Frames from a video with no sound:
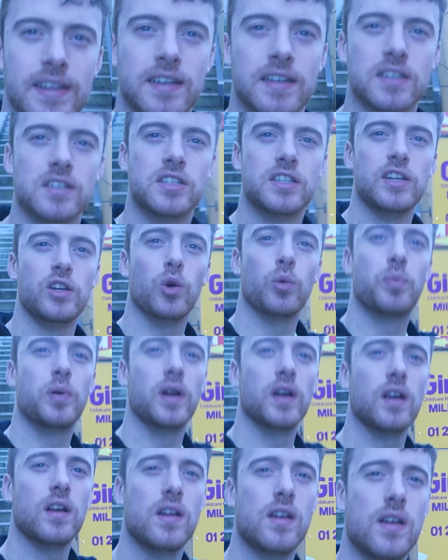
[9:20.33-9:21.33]
And you can see up
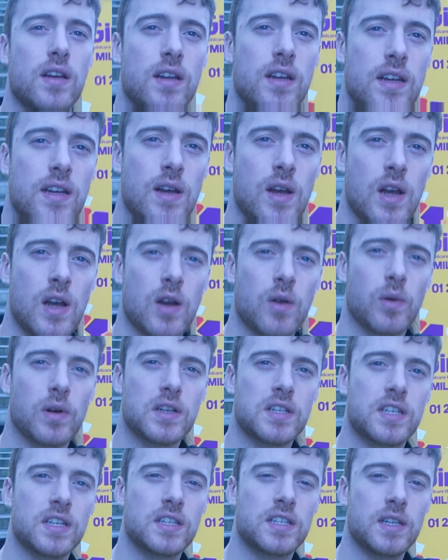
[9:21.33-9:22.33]
here
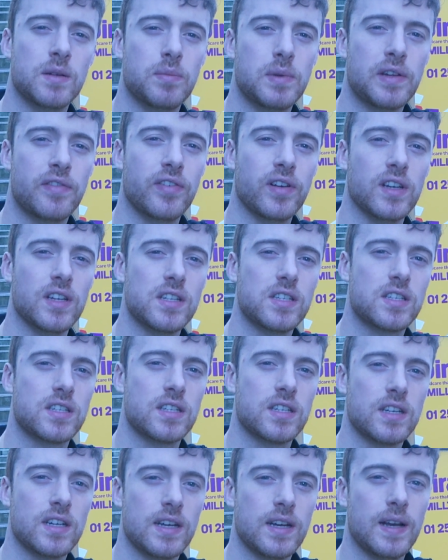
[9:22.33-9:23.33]
where it says Simply
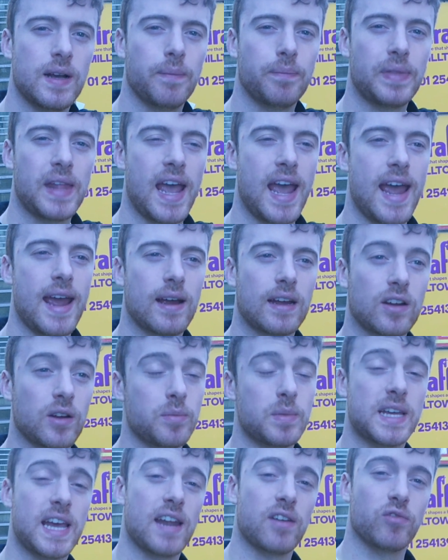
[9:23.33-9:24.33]
Fitness. Uh,
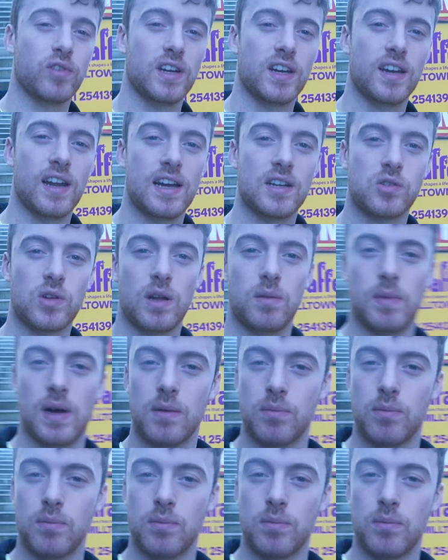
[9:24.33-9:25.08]
gonna be getting rid of that as well,